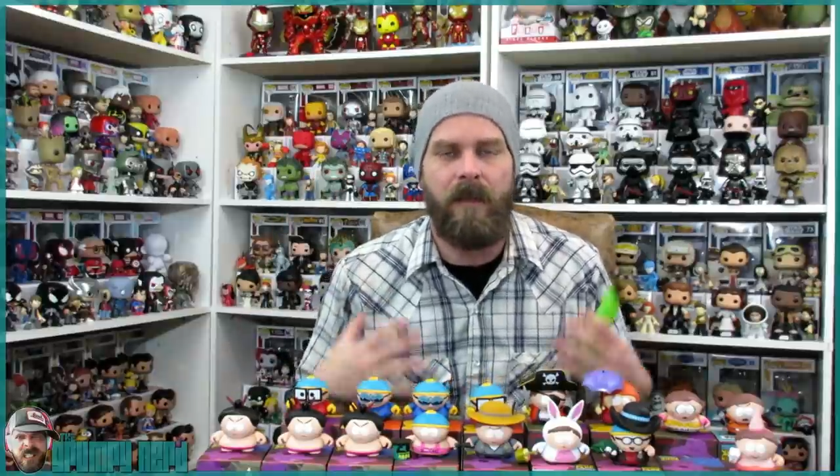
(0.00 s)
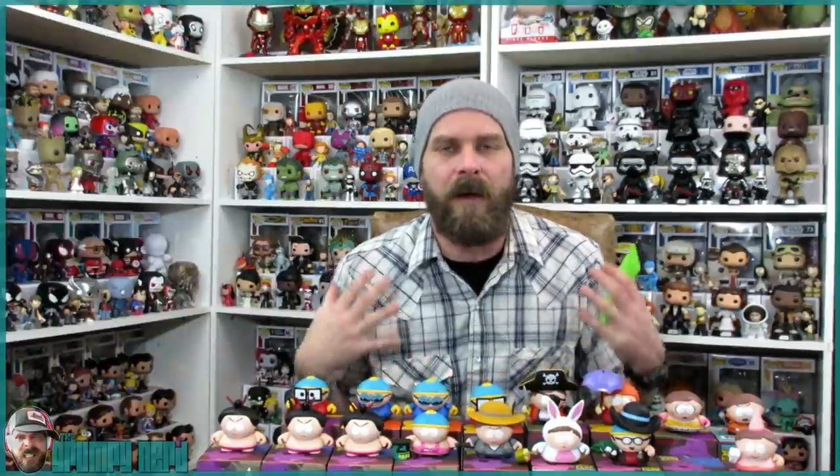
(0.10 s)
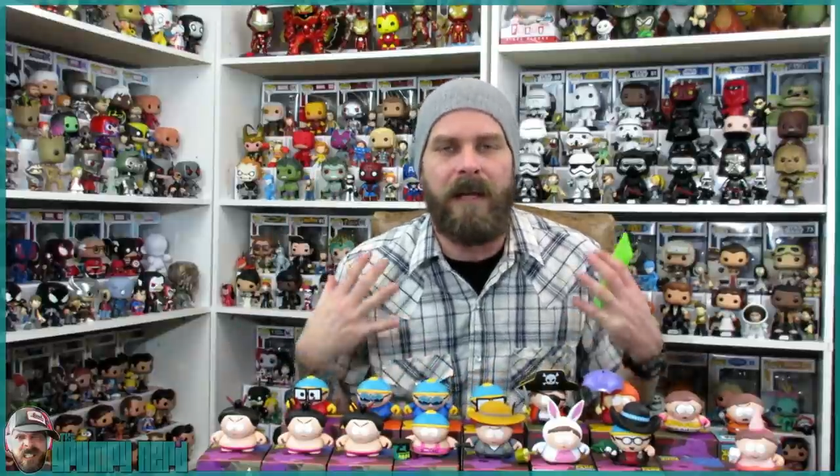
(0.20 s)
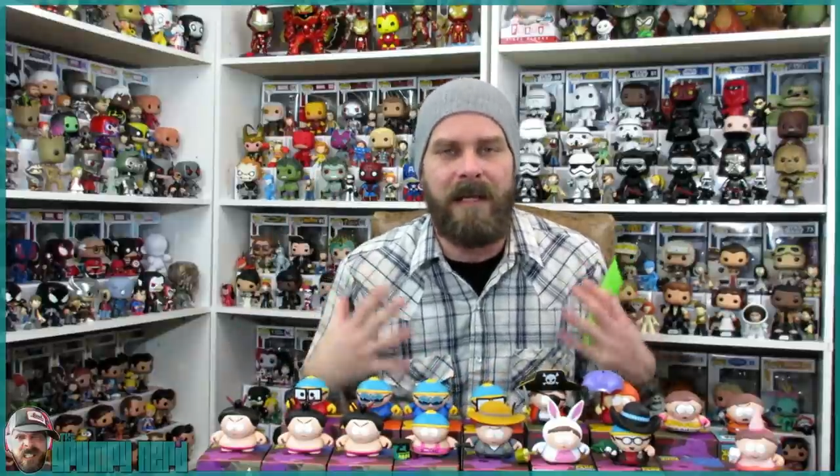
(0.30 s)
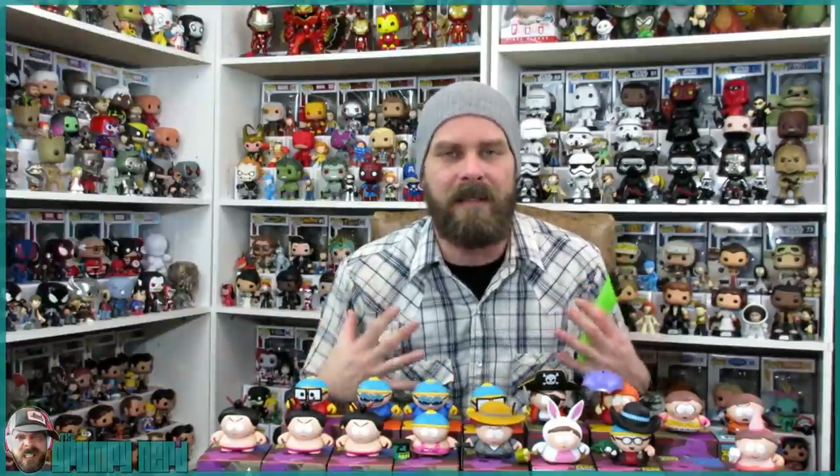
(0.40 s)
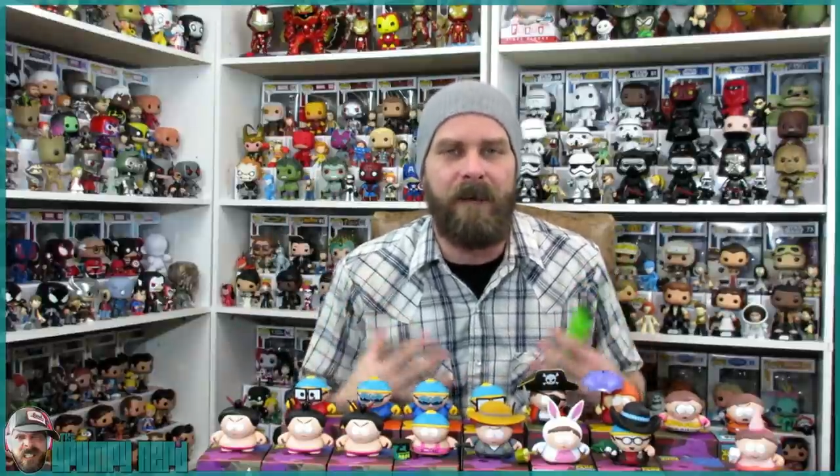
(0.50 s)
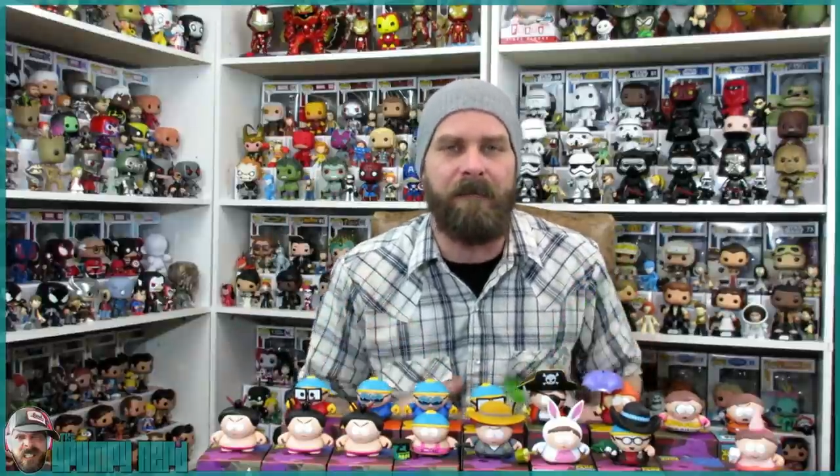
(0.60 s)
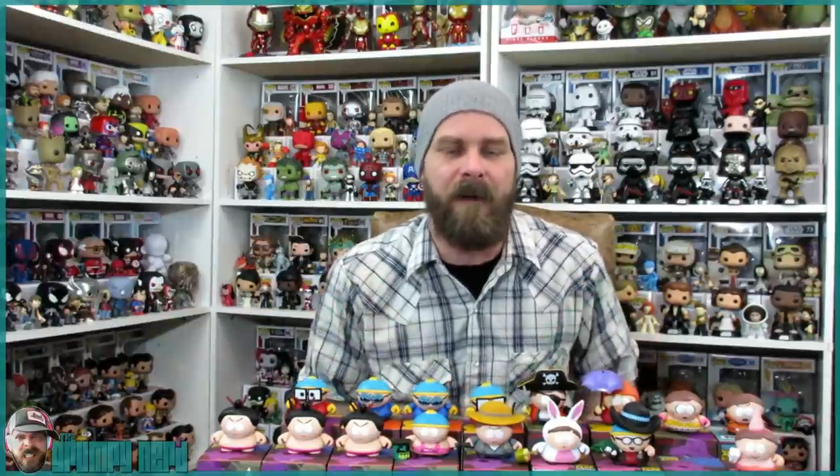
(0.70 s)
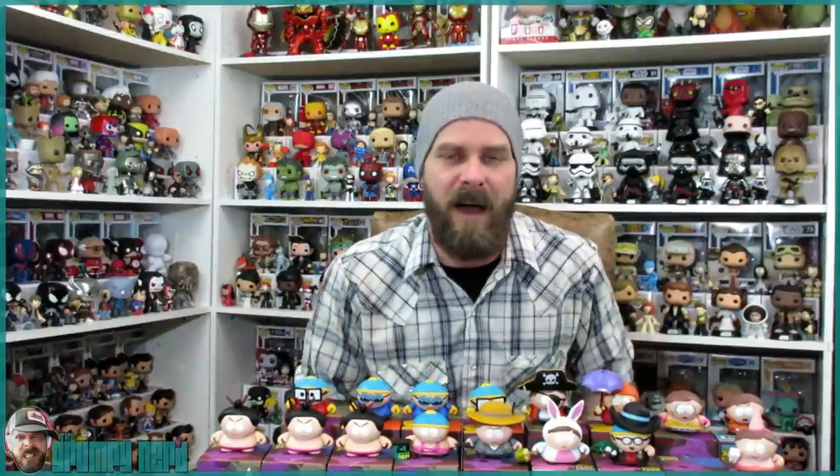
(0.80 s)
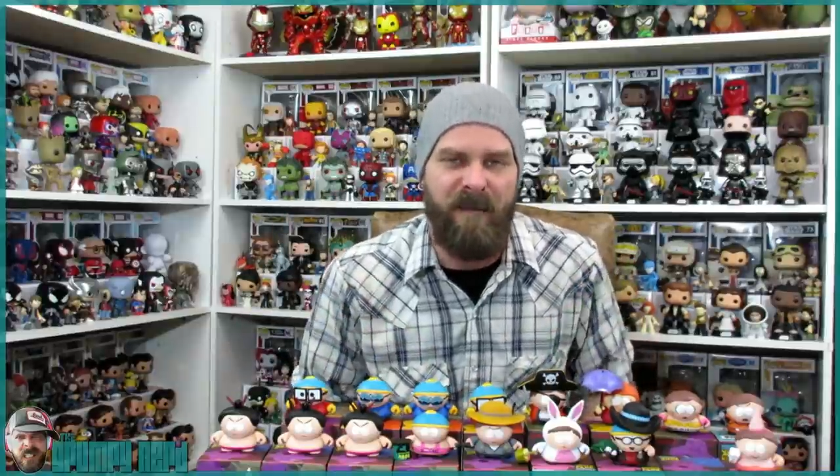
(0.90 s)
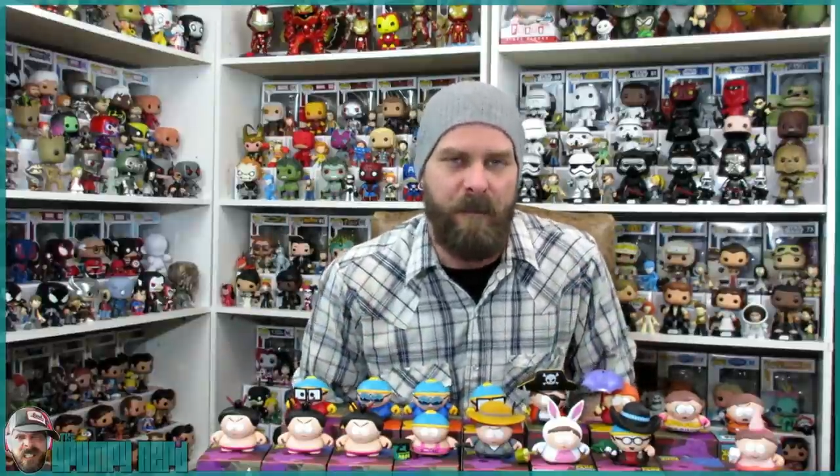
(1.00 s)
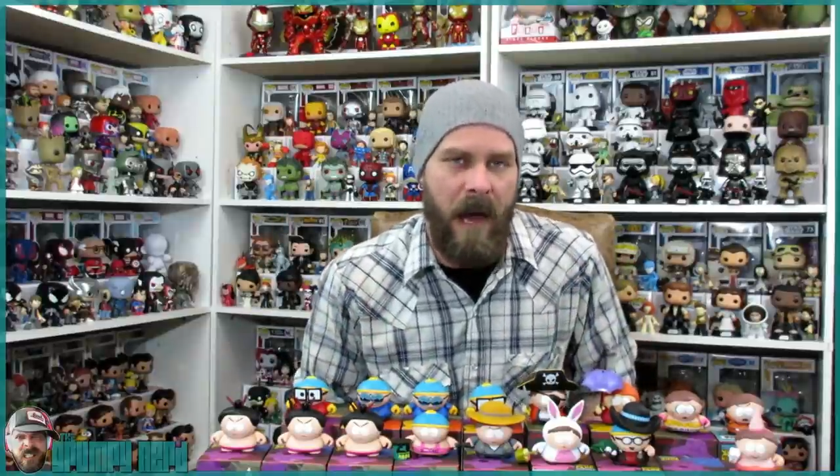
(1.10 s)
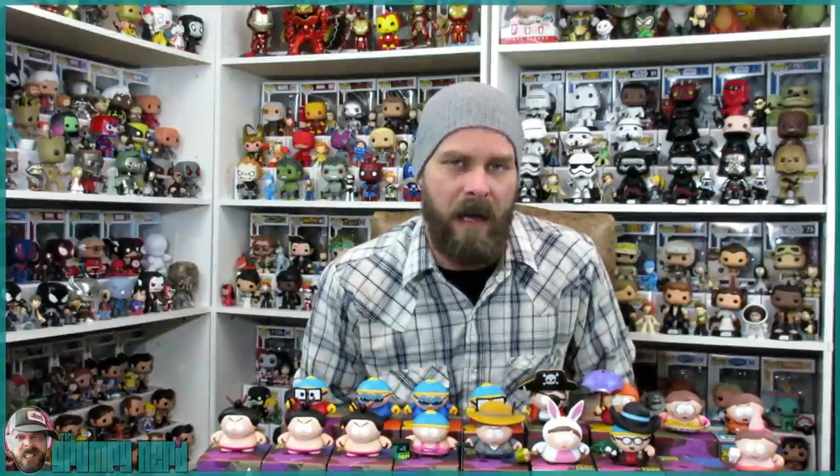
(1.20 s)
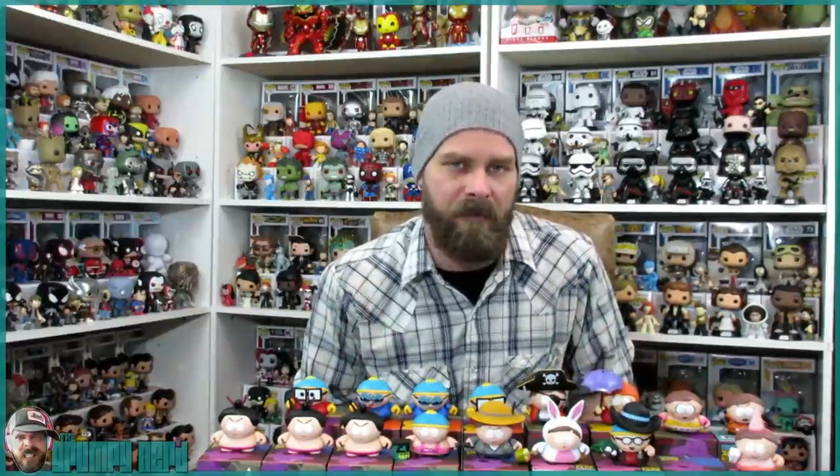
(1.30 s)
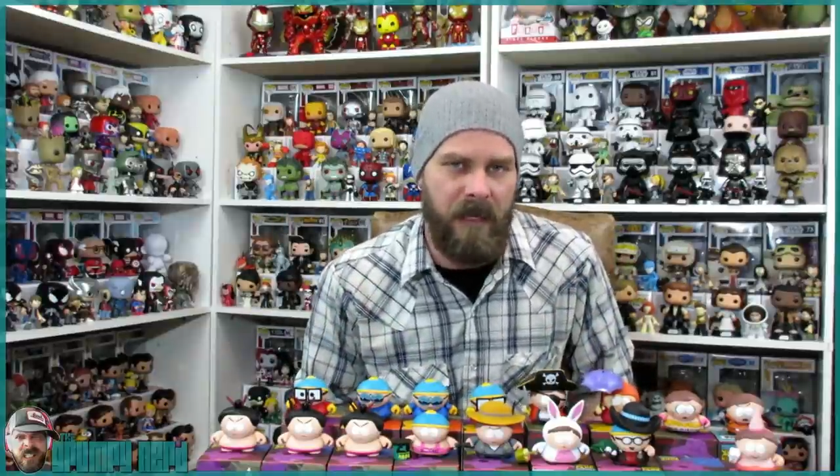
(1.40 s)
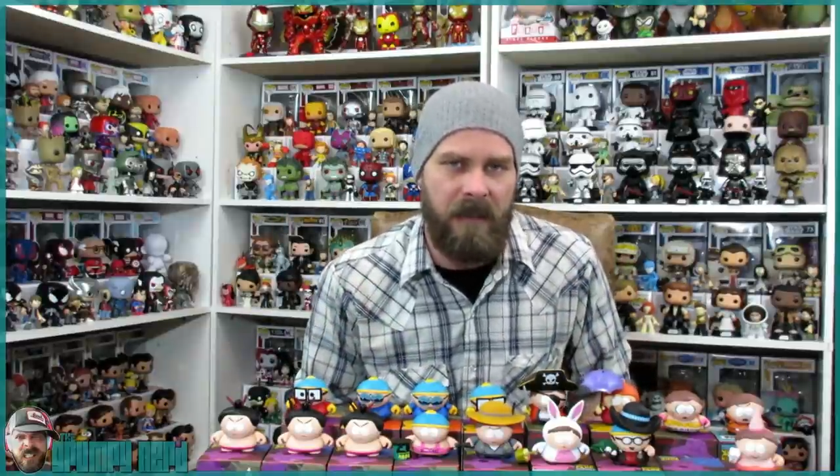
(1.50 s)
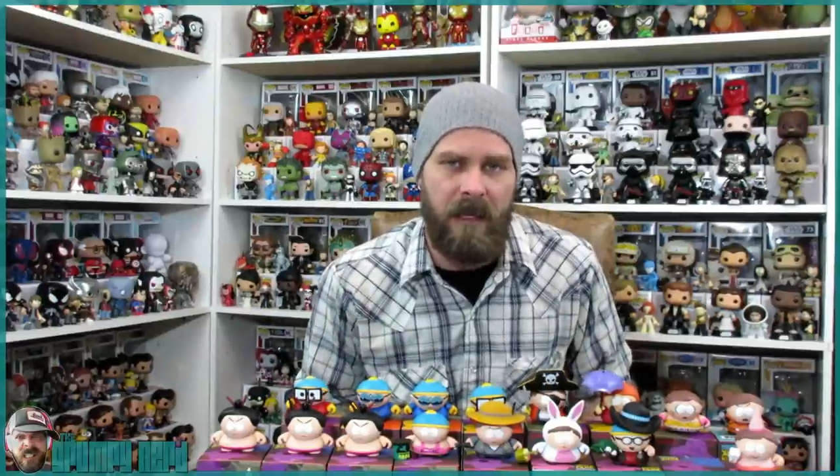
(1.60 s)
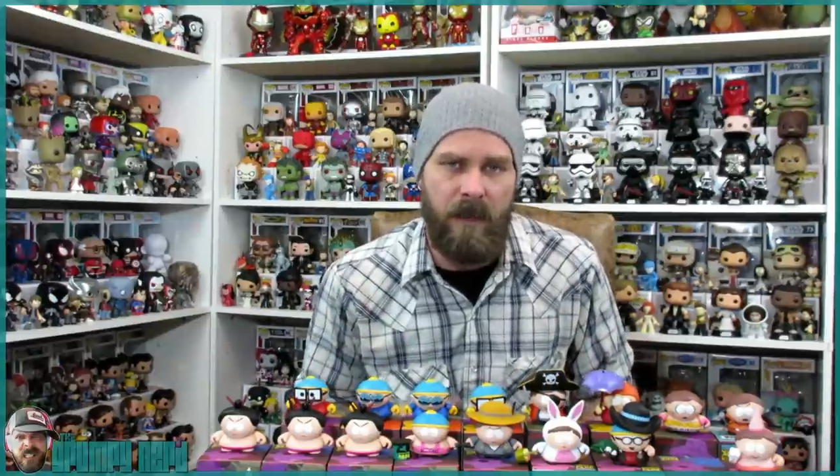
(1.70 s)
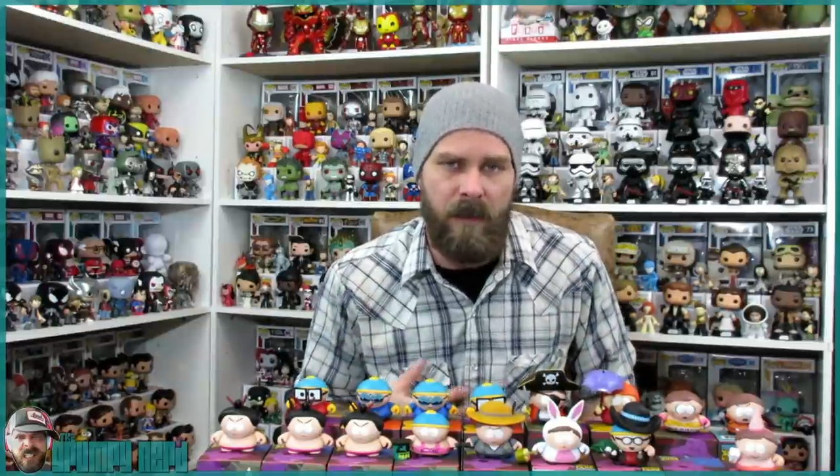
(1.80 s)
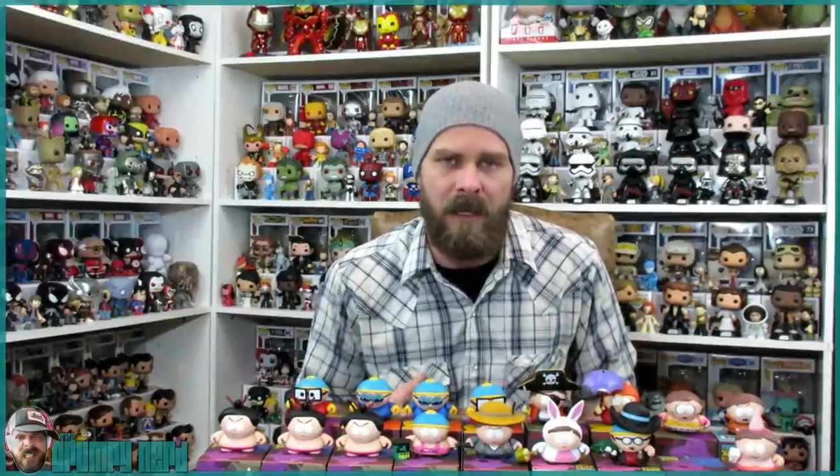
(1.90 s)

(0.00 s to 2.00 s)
there is a five pack of these that you